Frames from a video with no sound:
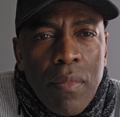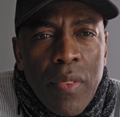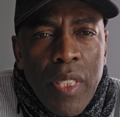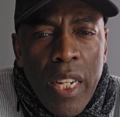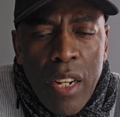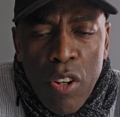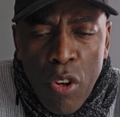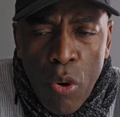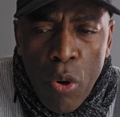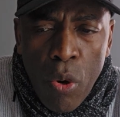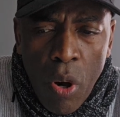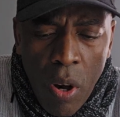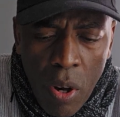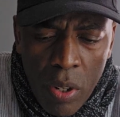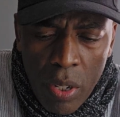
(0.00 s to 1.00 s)
They know
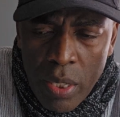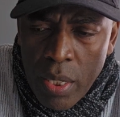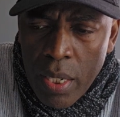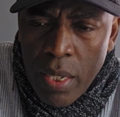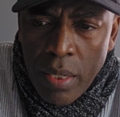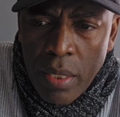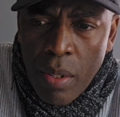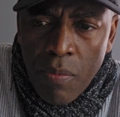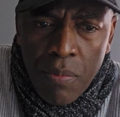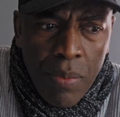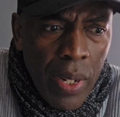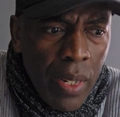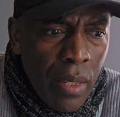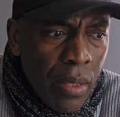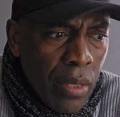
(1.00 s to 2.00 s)
all of these
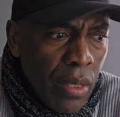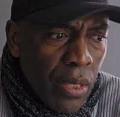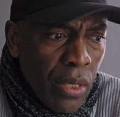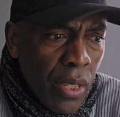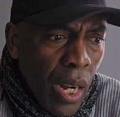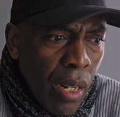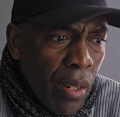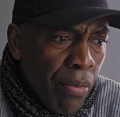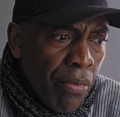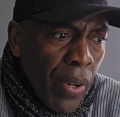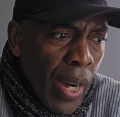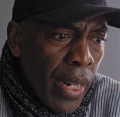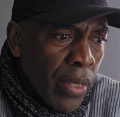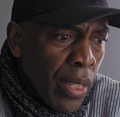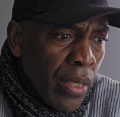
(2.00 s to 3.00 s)
different
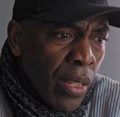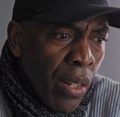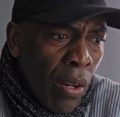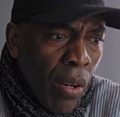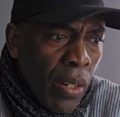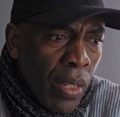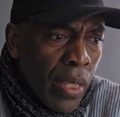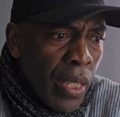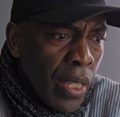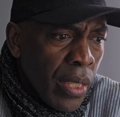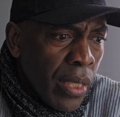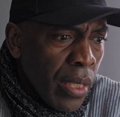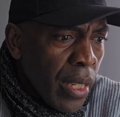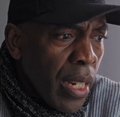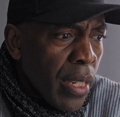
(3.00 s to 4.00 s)
sacrifices and all of
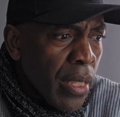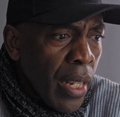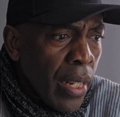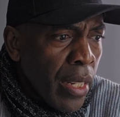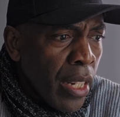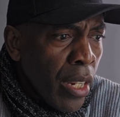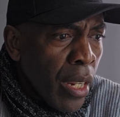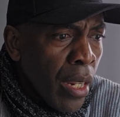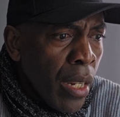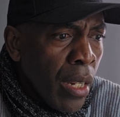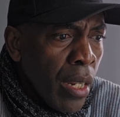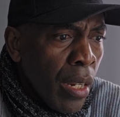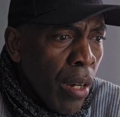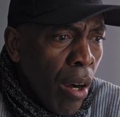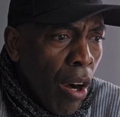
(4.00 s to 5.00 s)
these things that they
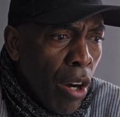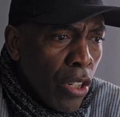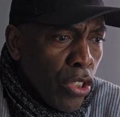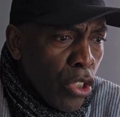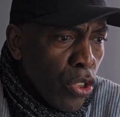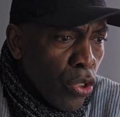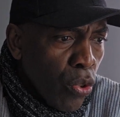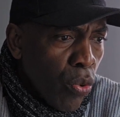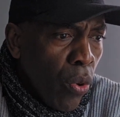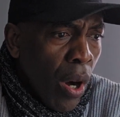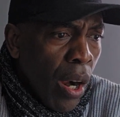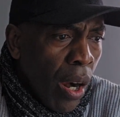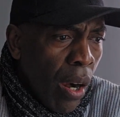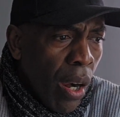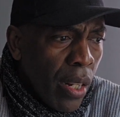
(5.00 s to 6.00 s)
ought to do
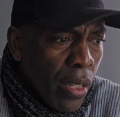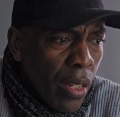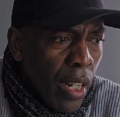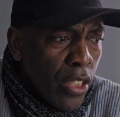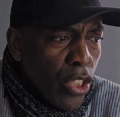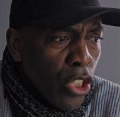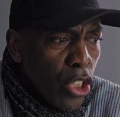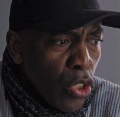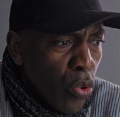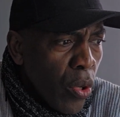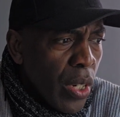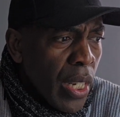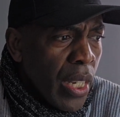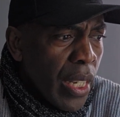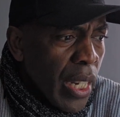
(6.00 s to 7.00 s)
and ought not to do,
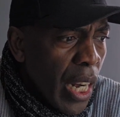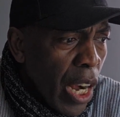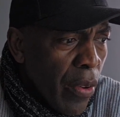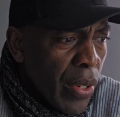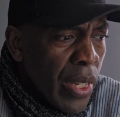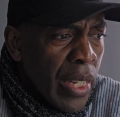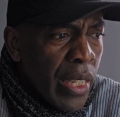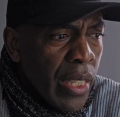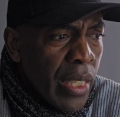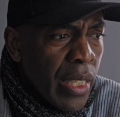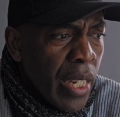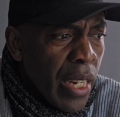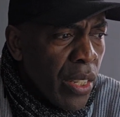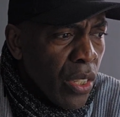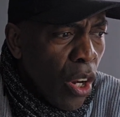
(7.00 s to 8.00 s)
and they carry these
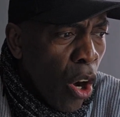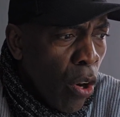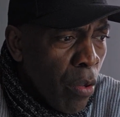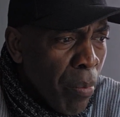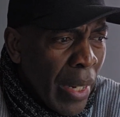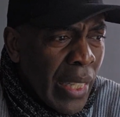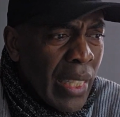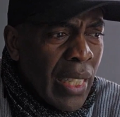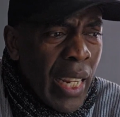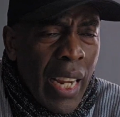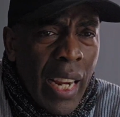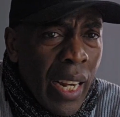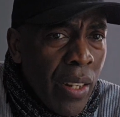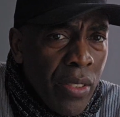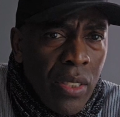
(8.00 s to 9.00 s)
things out
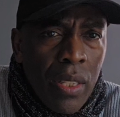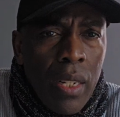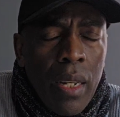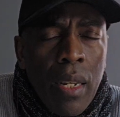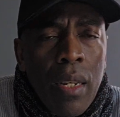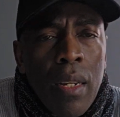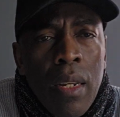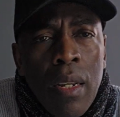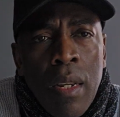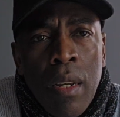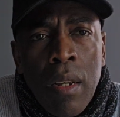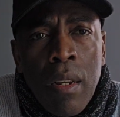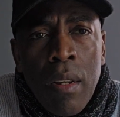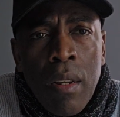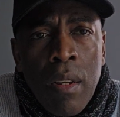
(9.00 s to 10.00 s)
meticulously,
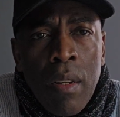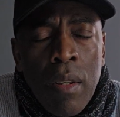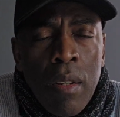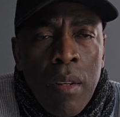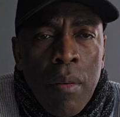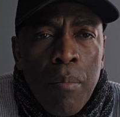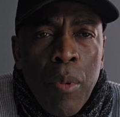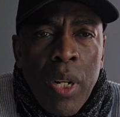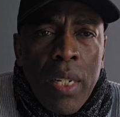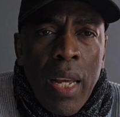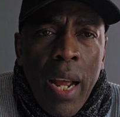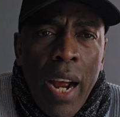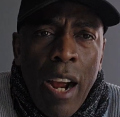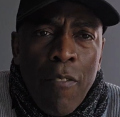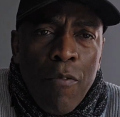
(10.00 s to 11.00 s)
but they
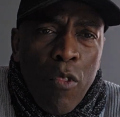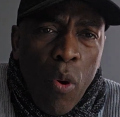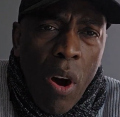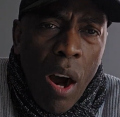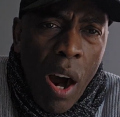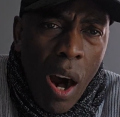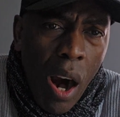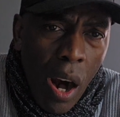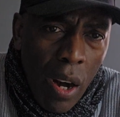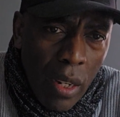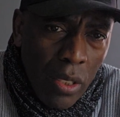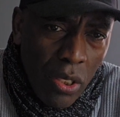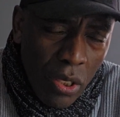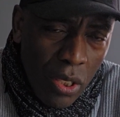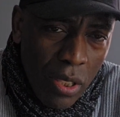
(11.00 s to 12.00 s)
have no
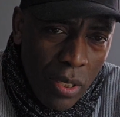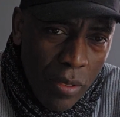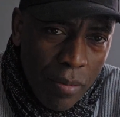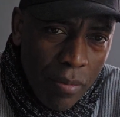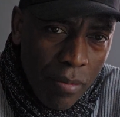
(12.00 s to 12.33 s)
heart.